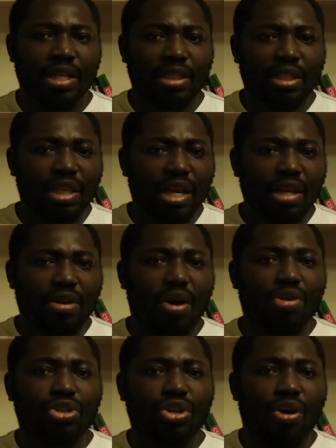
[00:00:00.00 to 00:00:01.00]
Delaying
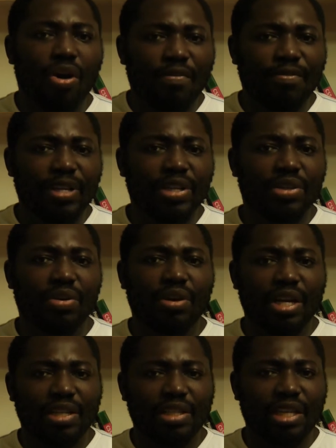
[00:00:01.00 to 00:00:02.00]
audio or video
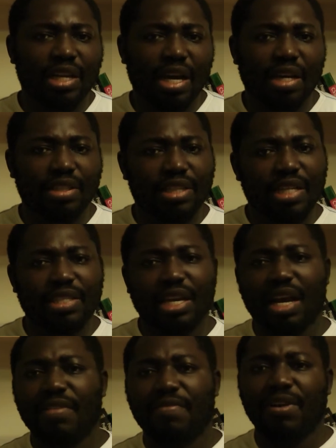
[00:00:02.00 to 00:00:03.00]

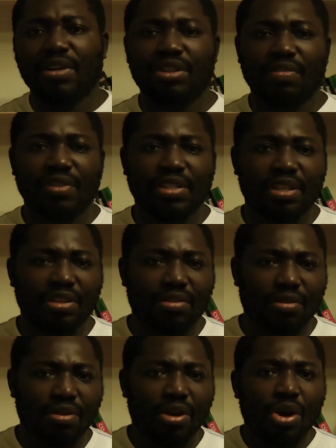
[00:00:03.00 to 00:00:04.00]
data a fraction of a
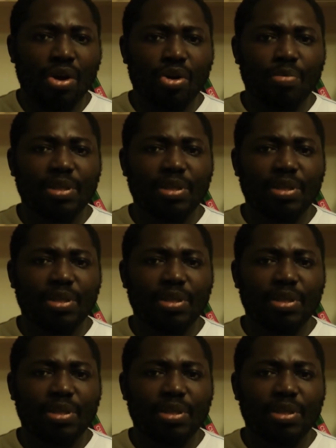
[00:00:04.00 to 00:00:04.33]
second could